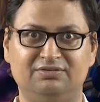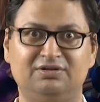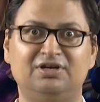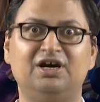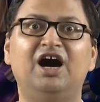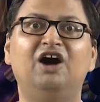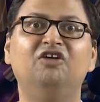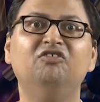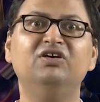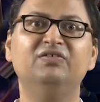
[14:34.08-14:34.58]

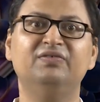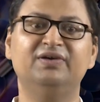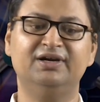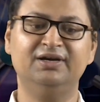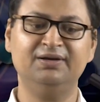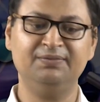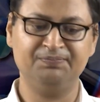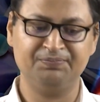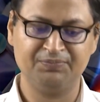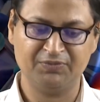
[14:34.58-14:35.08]

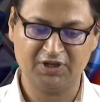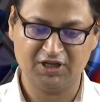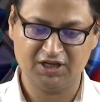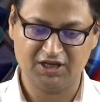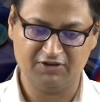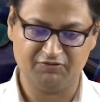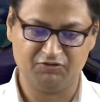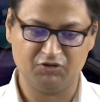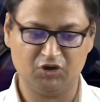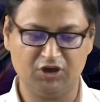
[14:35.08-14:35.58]
However,
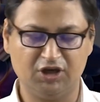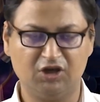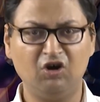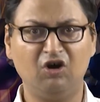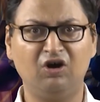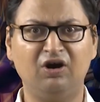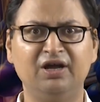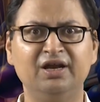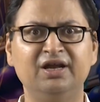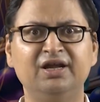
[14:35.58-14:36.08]
if you
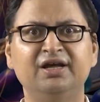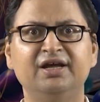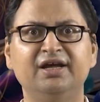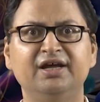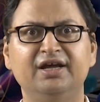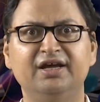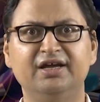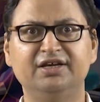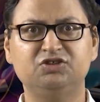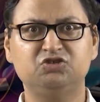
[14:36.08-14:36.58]
recall,
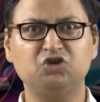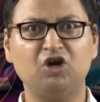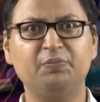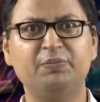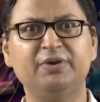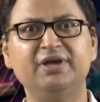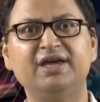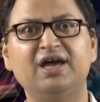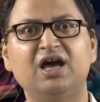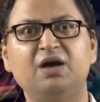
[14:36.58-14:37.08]

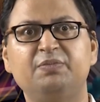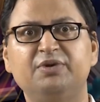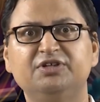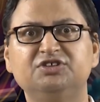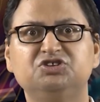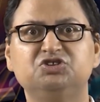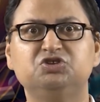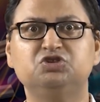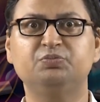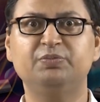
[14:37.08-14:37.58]
entropy
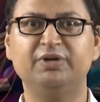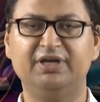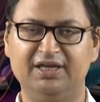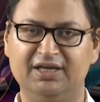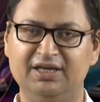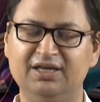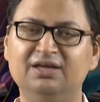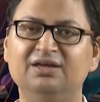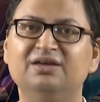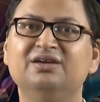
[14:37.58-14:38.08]
happens to
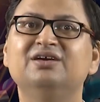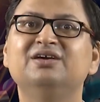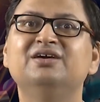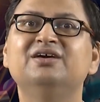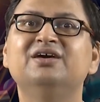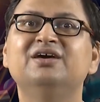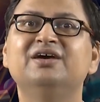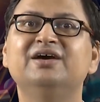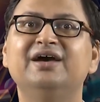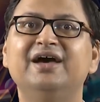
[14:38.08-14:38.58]
be
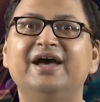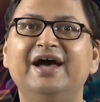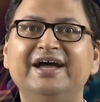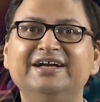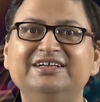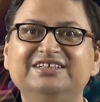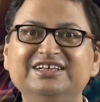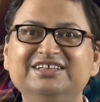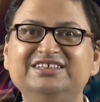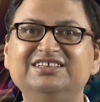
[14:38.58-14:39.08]

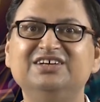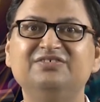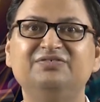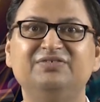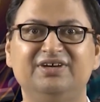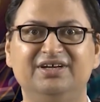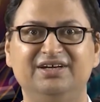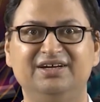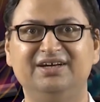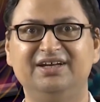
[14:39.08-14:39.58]
additive
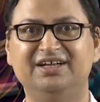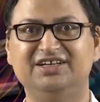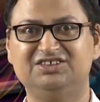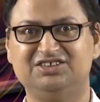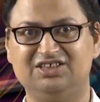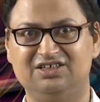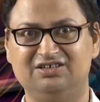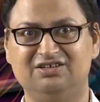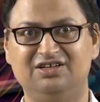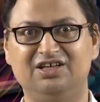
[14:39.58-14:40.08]
in
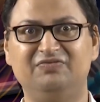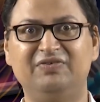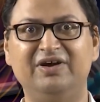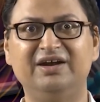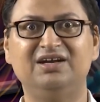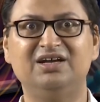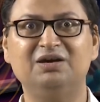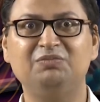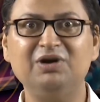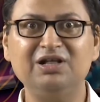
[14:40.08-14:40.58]
nature. If I
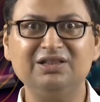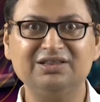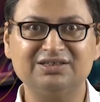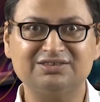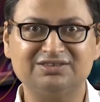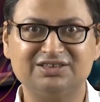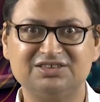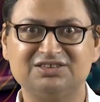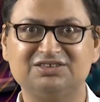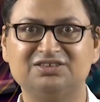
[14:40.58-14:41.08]
double the
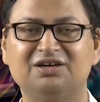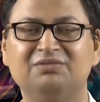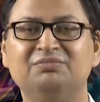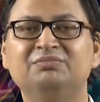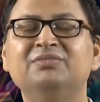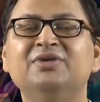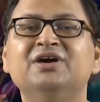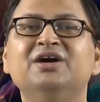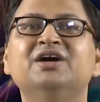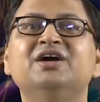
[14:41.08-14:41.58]
system,
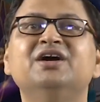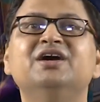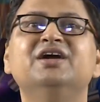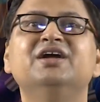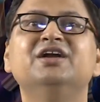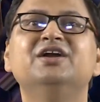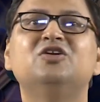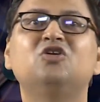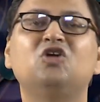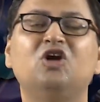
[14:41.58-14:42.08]

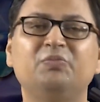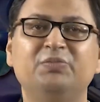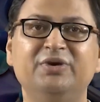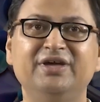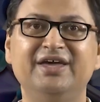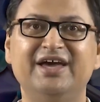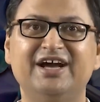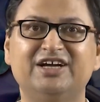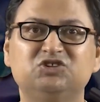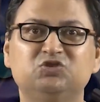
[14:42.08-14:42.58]

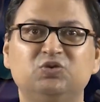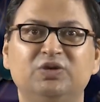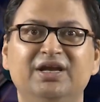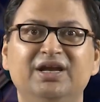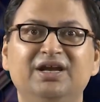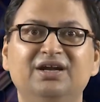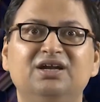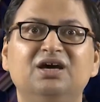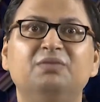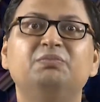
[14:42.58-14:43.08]
entropy actually
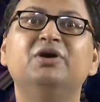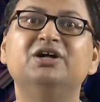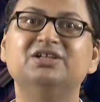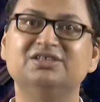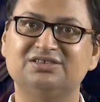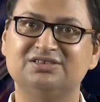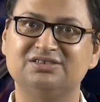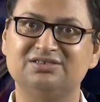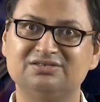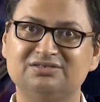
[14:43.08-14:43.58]

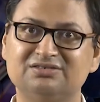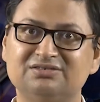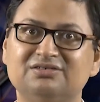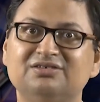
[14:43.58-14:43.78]
doubles.